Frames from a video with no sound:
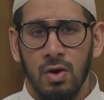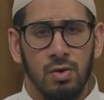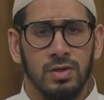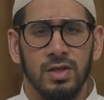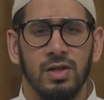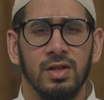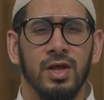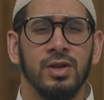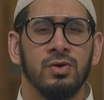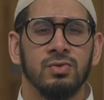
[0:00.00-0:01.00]
Only
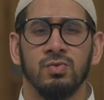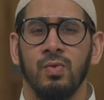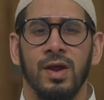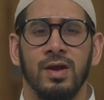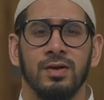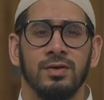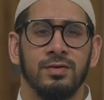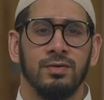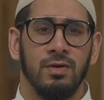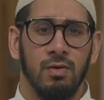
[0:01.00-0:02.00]
Allah knows where,
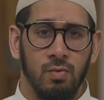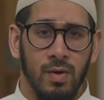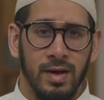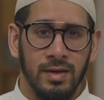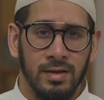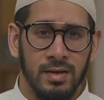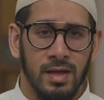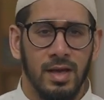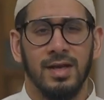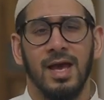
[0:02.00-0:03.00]
when,
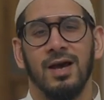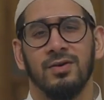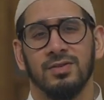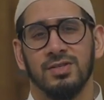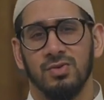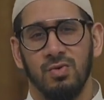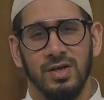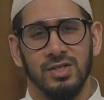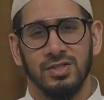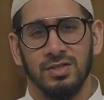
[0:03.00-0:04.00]
and how this
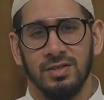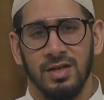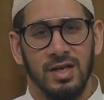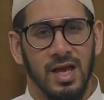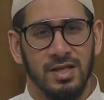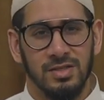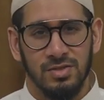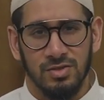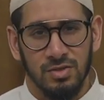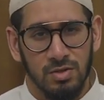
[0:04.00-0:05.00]
question and
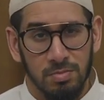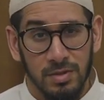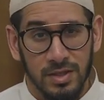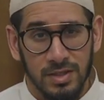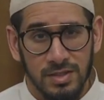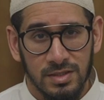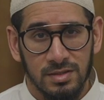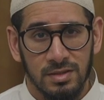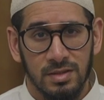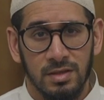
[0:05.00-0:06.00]
answer took
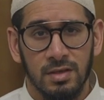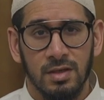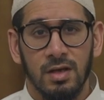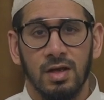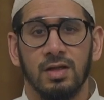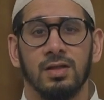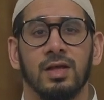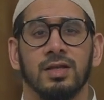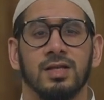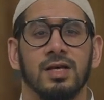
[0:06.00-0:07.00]
place.
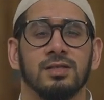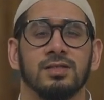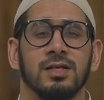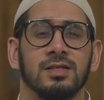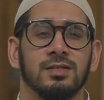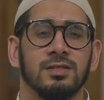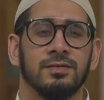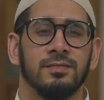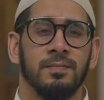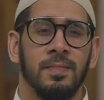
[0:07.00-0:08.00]
Allah tells us,
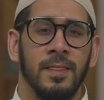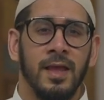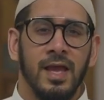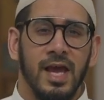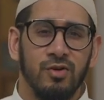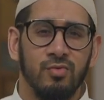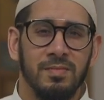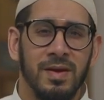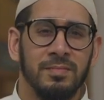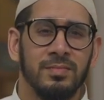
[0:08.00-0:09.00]
and
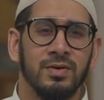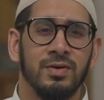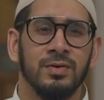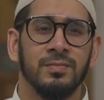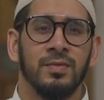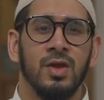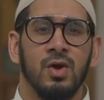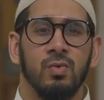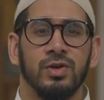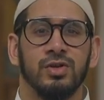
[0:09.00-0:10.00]
remember
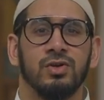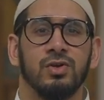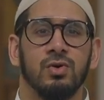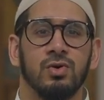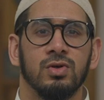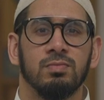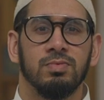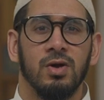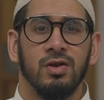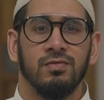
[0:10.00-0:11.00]
when your Lord
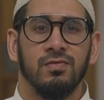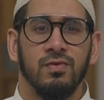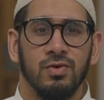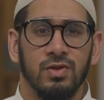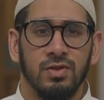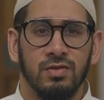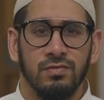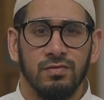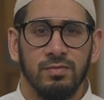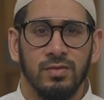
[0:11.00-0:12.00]
brought forth
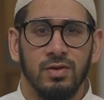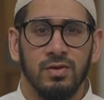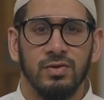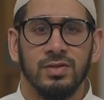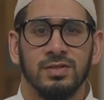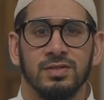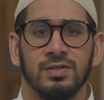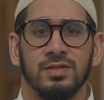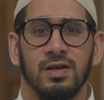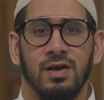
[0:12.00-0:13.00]
from the
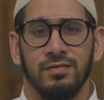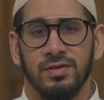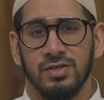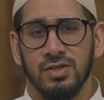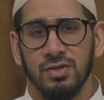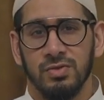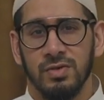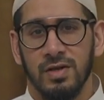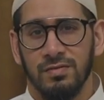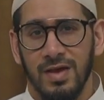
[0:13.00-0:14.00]
loins of the
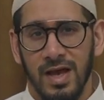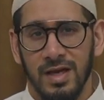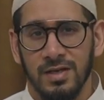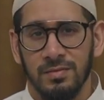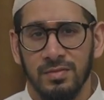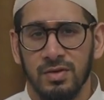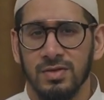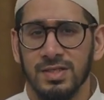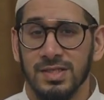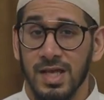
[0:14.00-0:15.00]
children of Adam, their
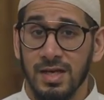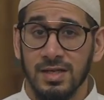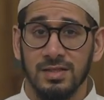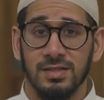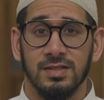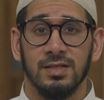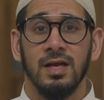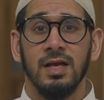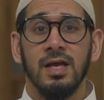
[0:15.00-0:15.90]
descendants,